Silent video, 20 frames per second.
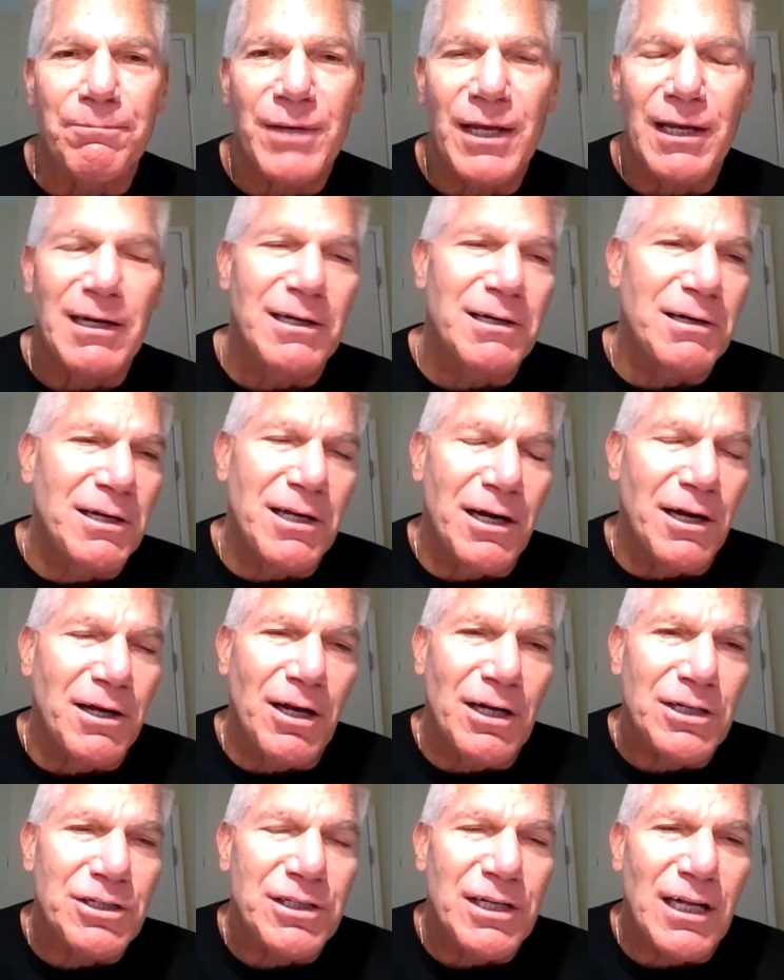In a
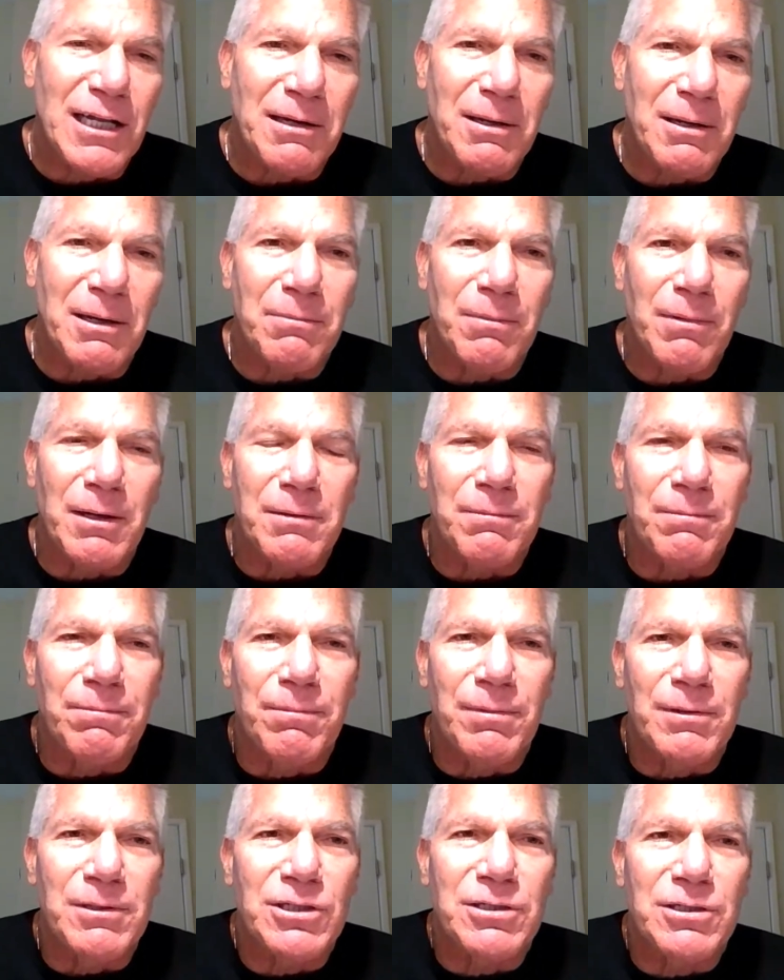nutshell, I
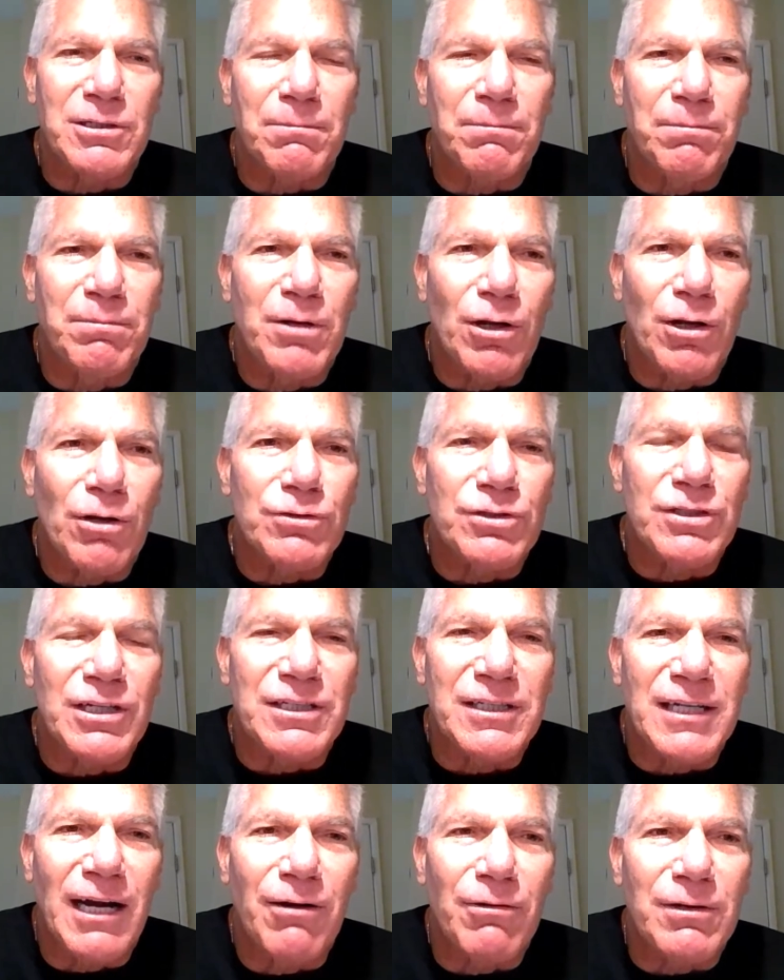just to close
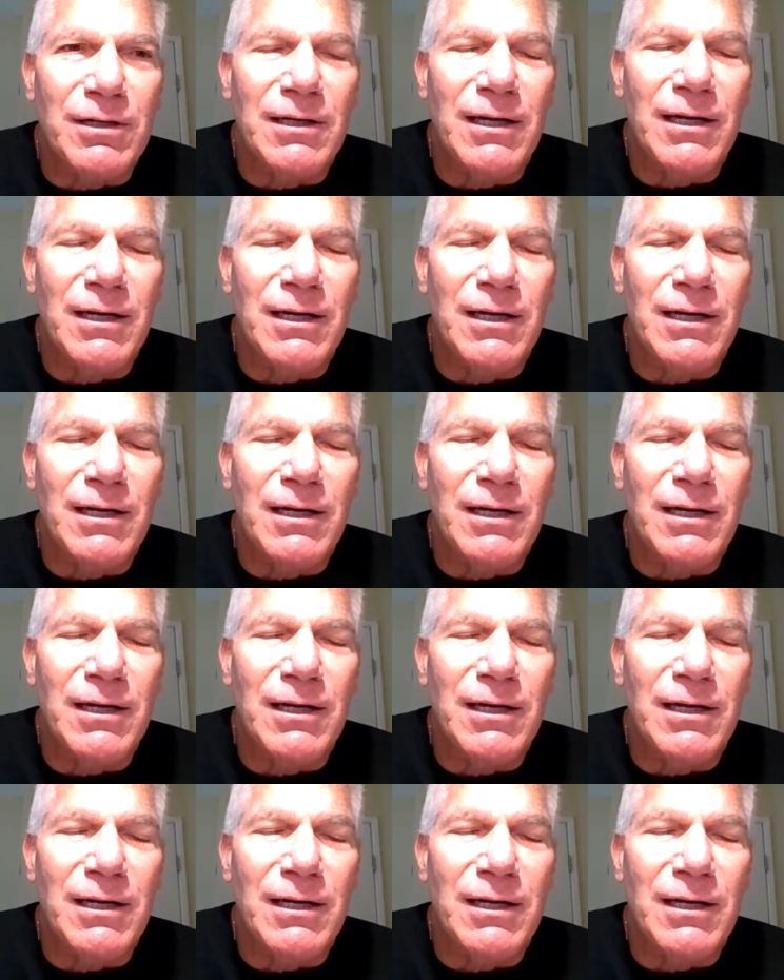this out,